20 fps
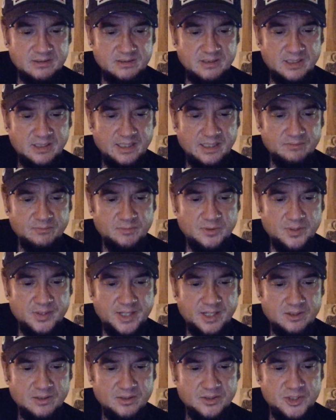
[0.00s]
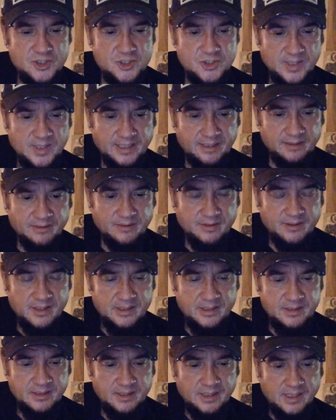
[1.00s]
and for their strength,
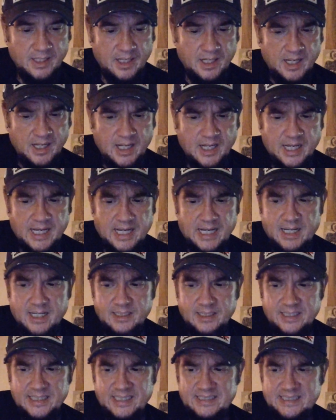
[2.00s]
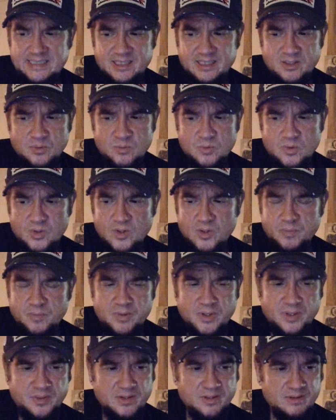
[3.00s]
and that the world
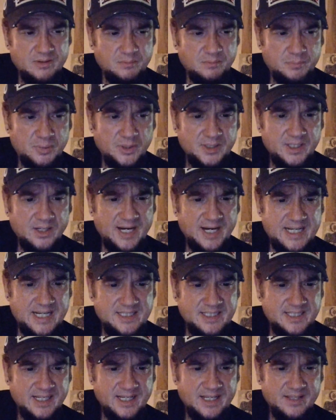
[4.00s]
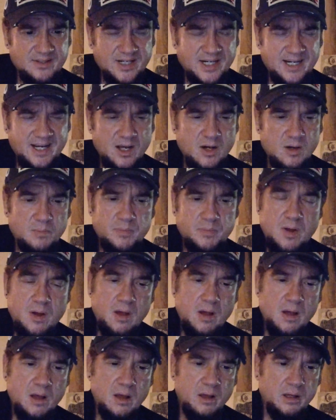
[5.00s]
put their hands together and help
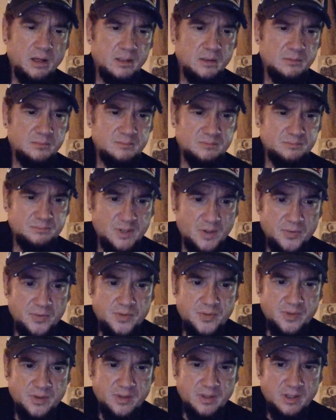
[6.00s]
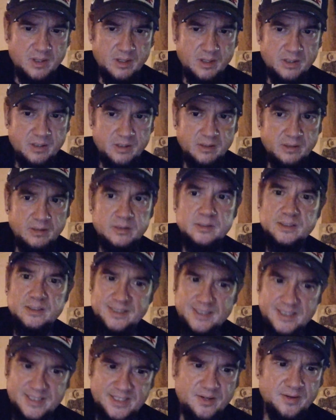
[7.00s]
both
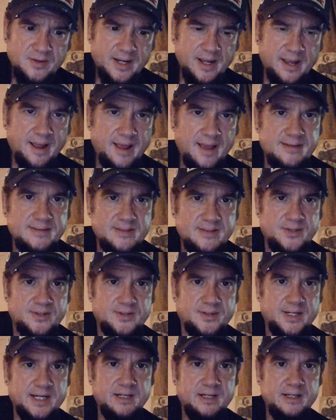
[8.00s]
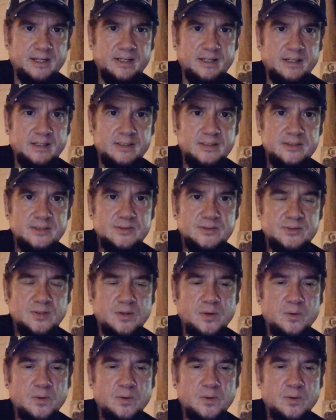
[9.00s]
Syria and Turkey. So